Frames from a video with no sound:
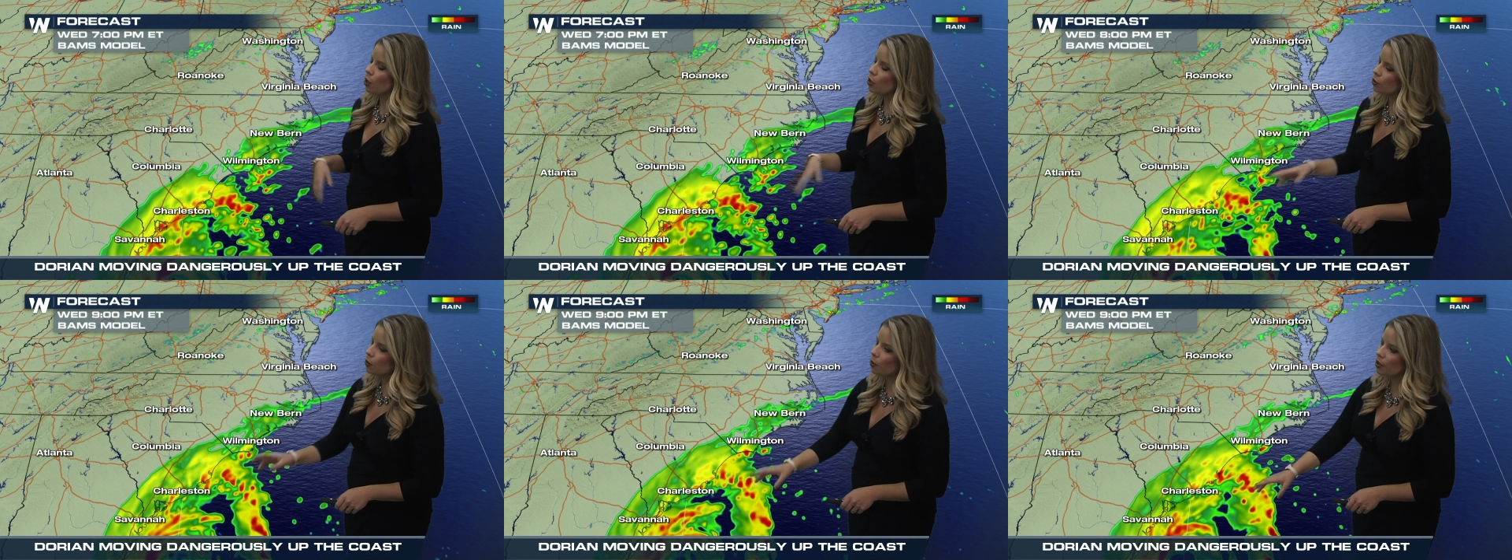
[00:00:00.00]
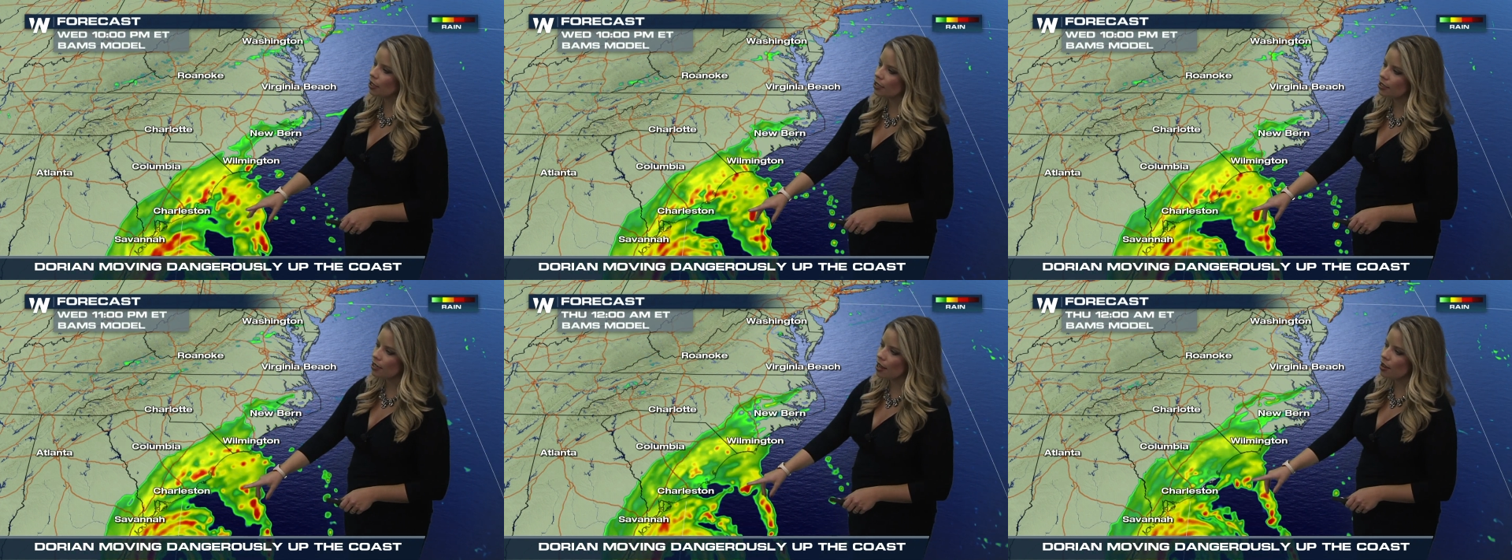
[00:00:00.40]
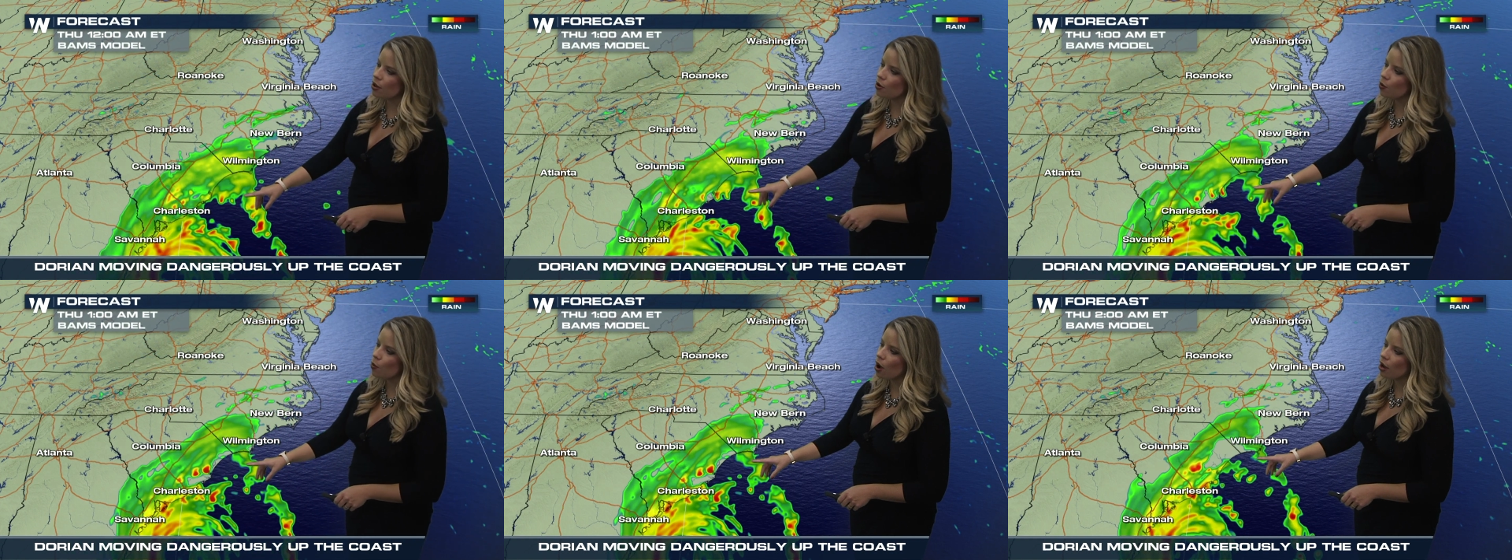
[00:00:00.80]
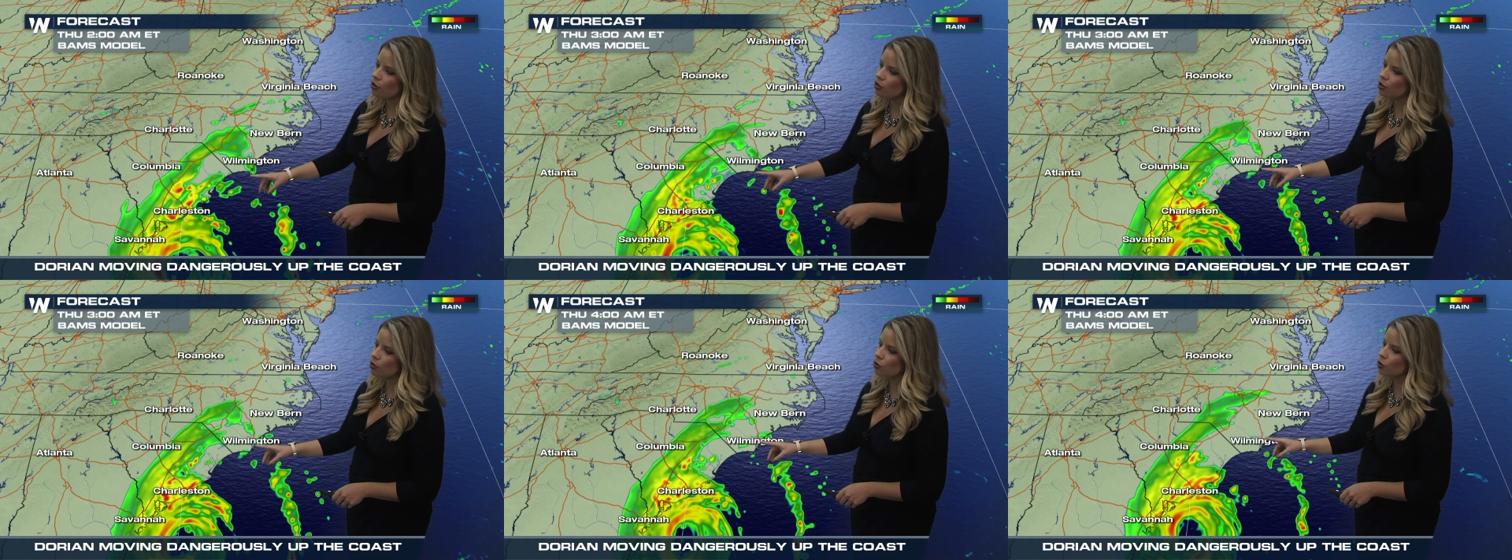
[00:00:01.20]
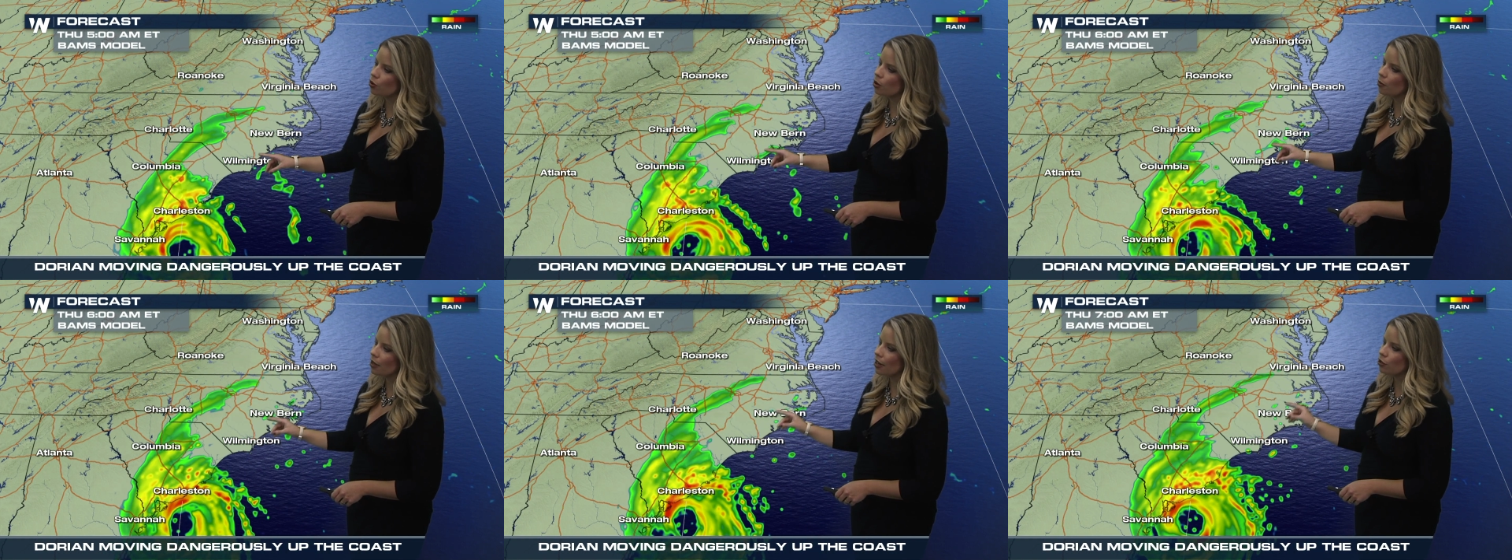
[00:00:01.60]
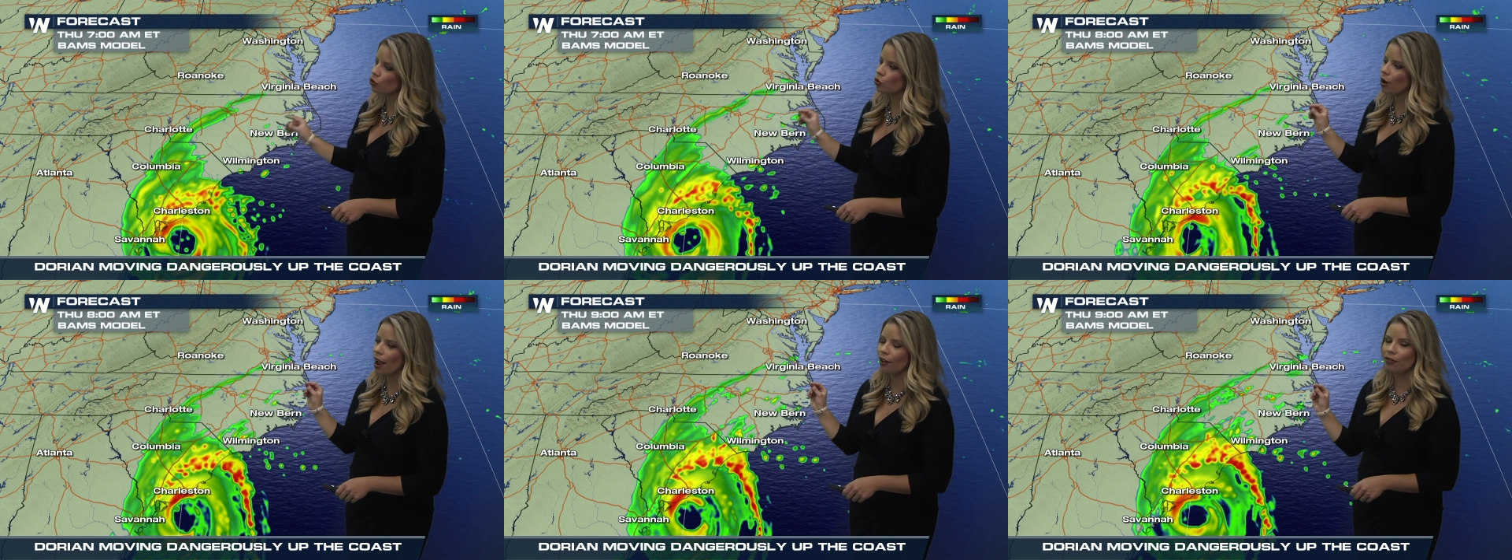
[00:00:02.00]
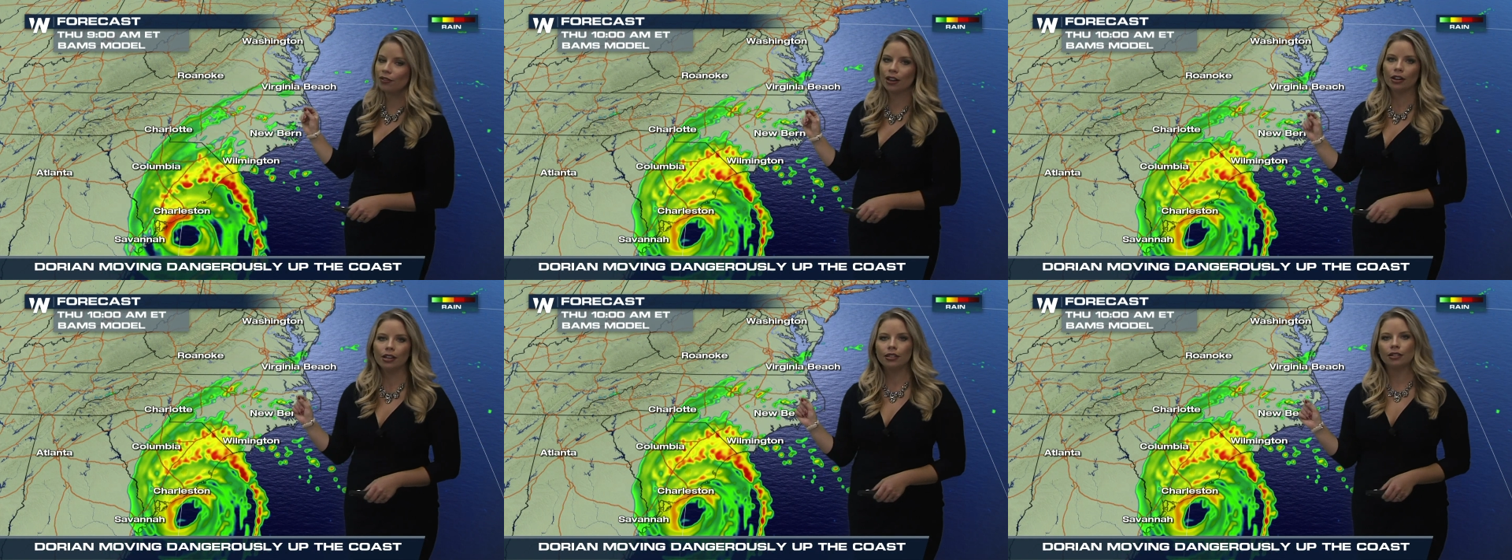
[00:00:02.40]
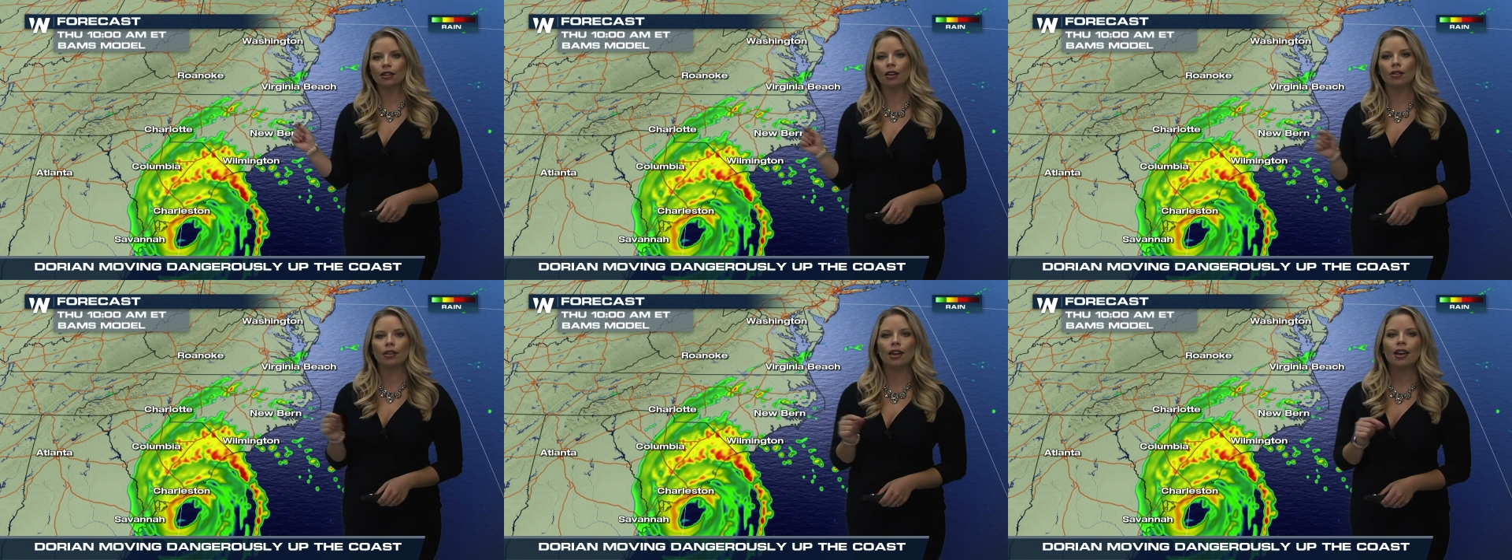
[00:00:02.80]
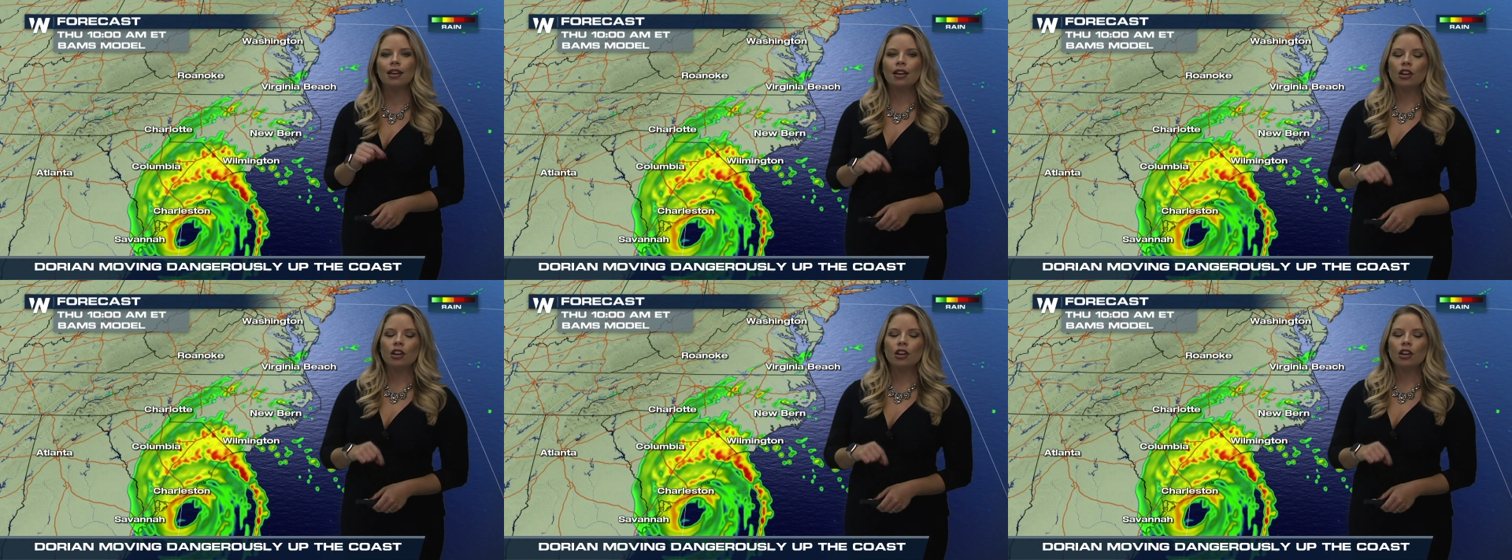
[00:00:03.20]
So we'll continue to watch the storm again, track very slowly